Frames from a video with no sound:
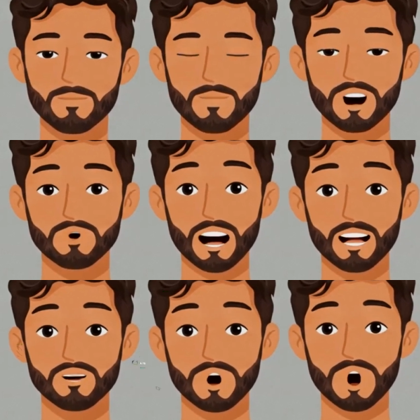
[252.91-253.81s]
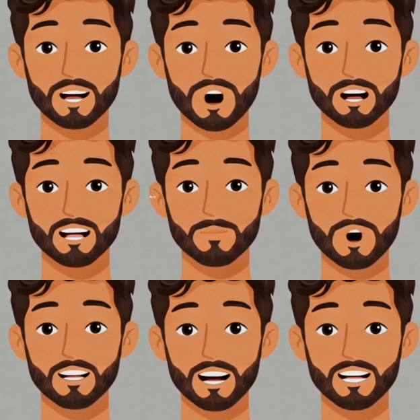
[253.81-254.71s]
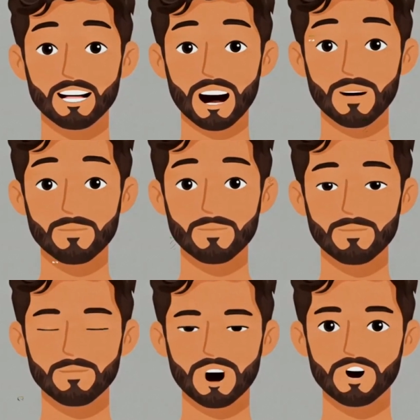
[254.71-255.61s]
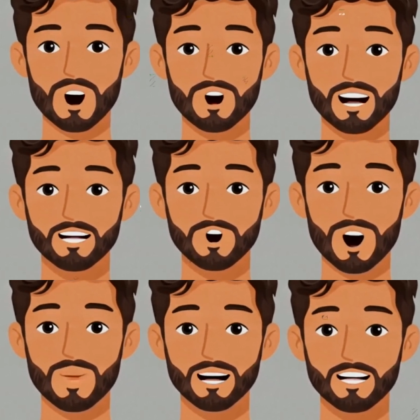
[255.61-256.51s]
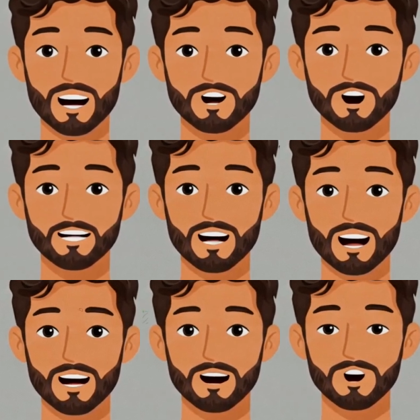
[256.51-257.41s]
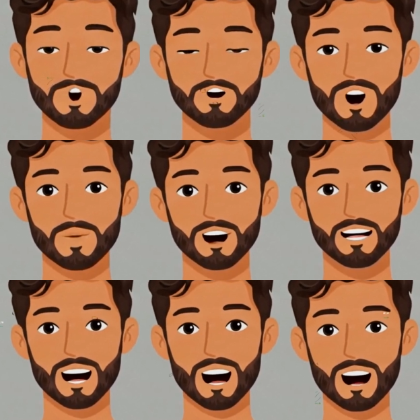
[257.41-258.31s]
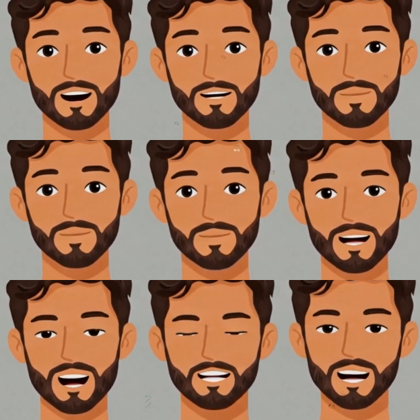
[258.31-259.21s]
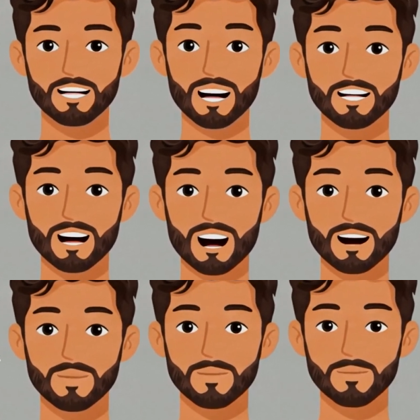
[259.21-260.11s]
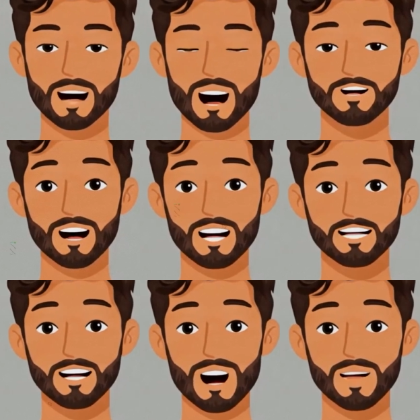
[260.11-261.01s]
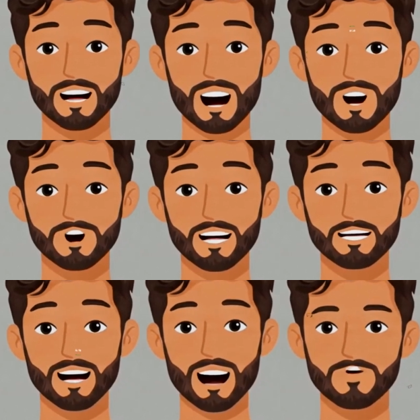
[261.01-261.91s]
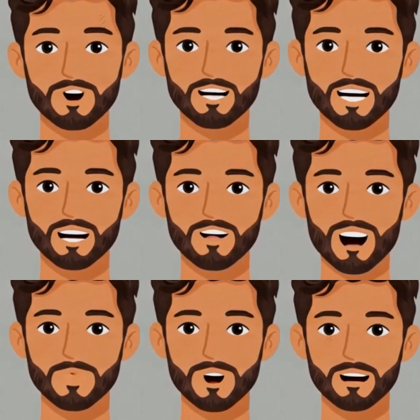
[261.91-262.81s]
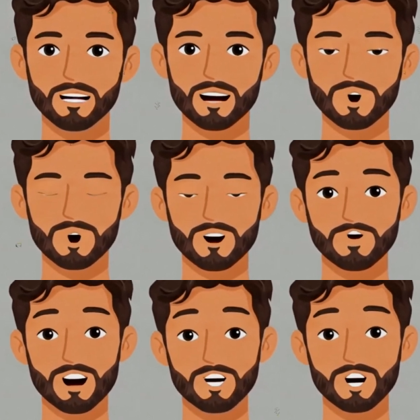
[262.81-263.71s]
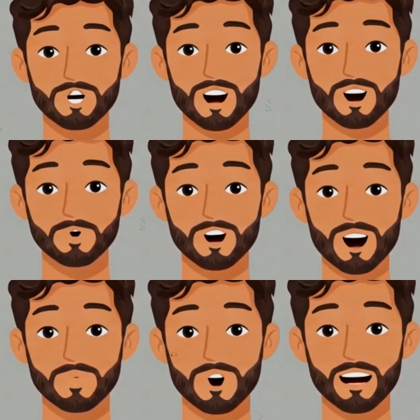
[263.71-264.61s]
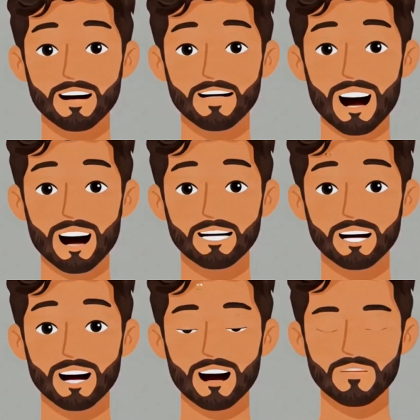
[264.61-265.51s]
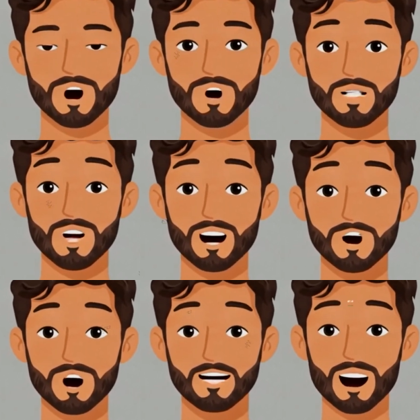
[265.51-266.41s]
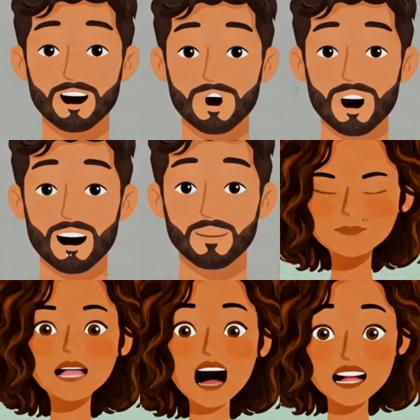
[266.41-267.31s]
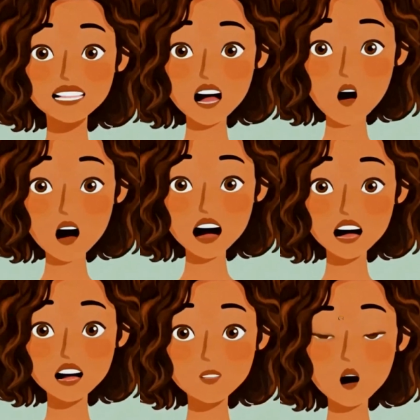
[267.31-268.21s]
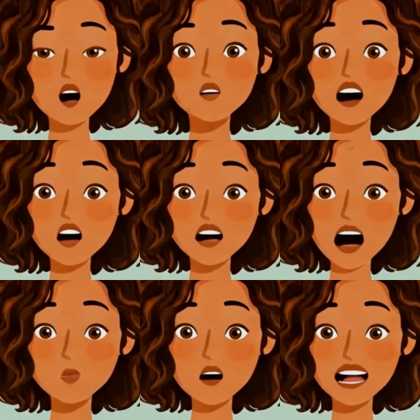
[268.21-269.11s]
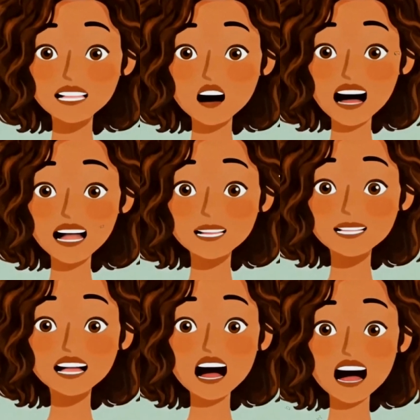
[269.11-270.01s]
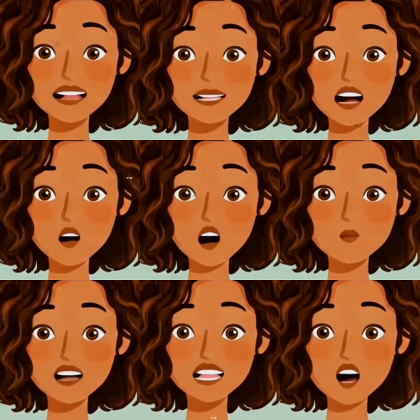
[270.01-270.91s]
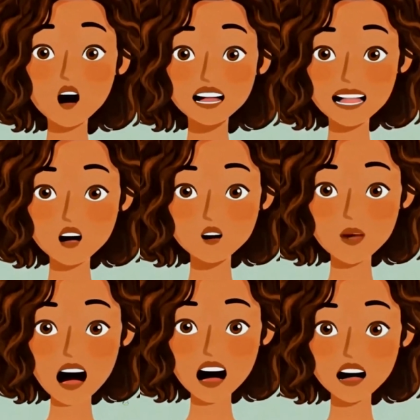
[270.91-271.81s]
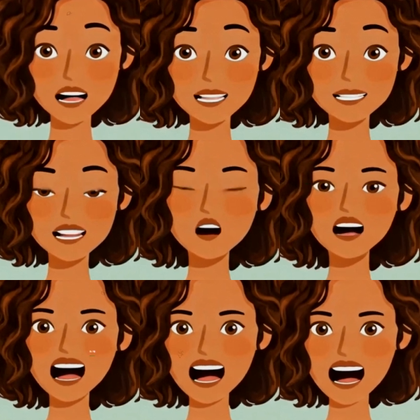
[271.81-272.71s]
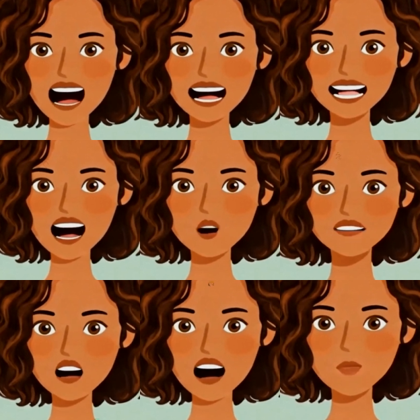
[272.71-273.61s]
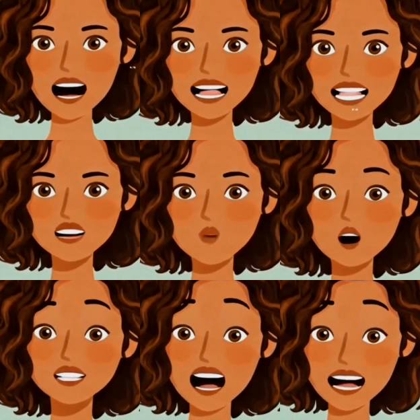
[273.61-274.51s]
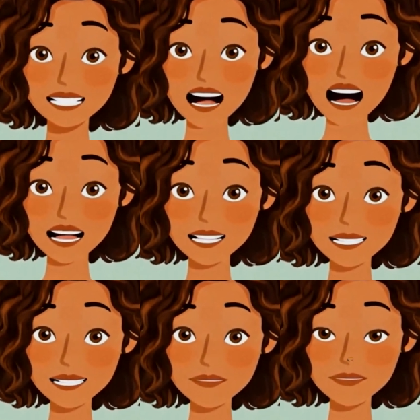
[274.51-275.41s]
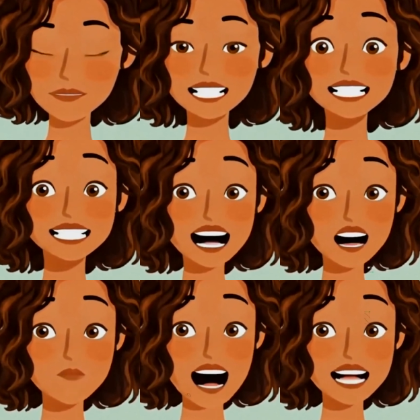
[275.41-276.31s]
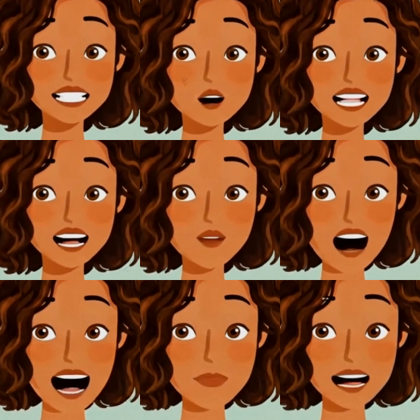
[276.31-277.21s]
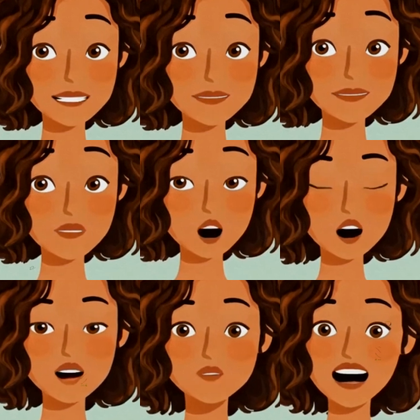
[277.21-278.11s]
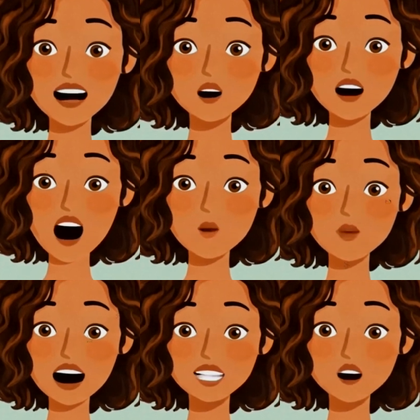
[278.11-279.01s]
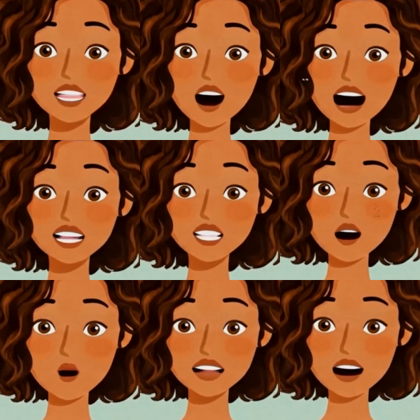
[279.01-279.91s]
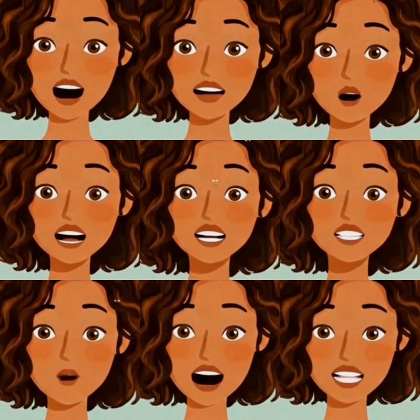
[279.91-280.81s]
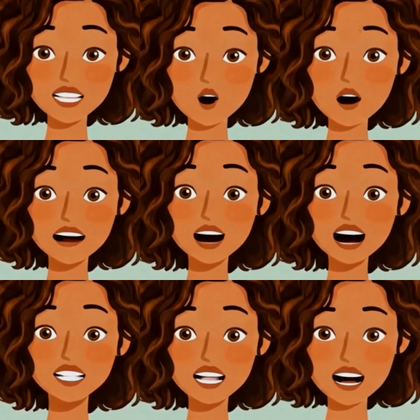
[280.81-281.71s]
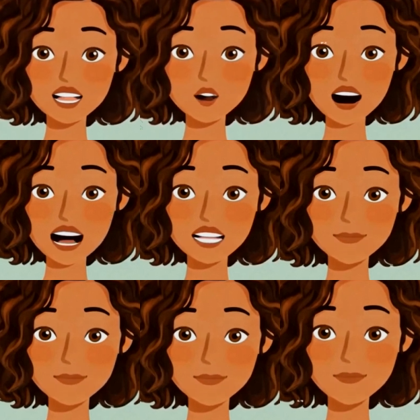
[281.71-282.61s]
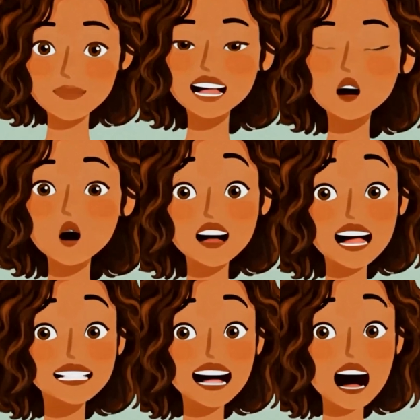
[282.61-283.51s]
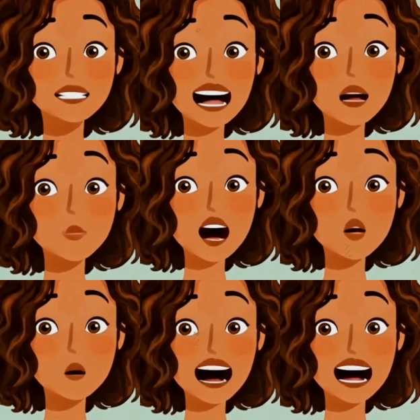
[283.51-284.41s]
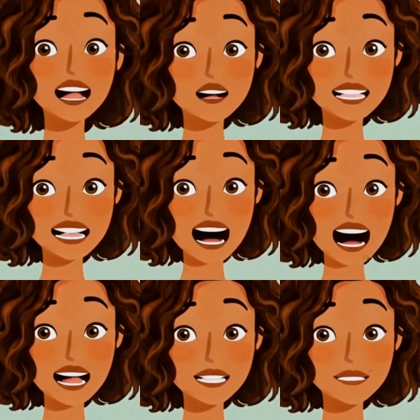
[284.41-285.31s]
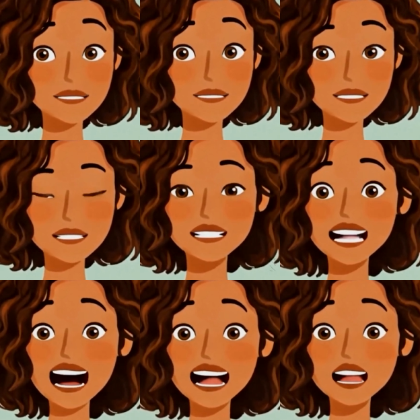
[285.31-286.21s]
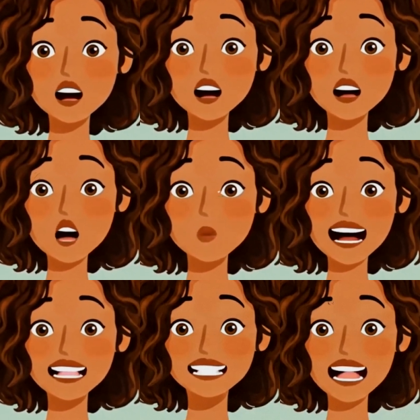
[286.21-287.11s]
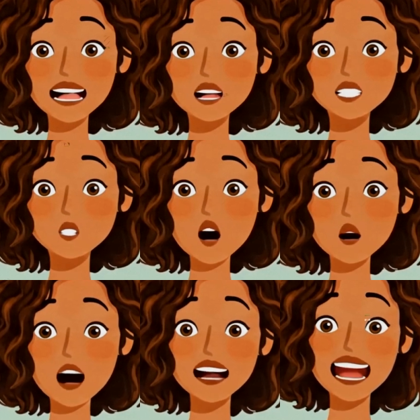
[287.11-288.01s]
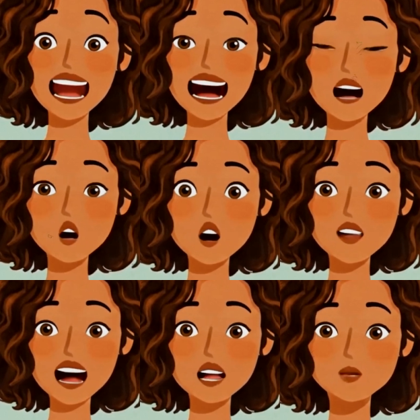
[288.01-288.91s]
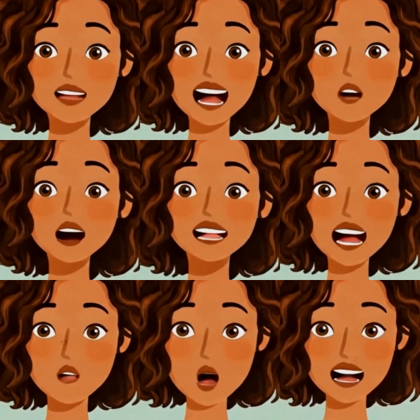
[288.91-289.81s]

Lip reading: We created rogue coding to bridge this gap. Rogue coding is the weaponization of speed, stripped of the chaos. It is a disciplined, high-velocity methodology designed for elite developers who refuse to choose between moving fast and building bulletproof software. At its core, rogue coding operationalizes the elephant and goldfish architectural pattern to turn AI-native development into a precise science. Instead of passively vibing, a rogue developer operates with absolute autonomy and defiance toward legacy constraints. You don't waste time typing out repetitive syntax. Instead, you command a stateless swarm of AI goldfish to handle the muscle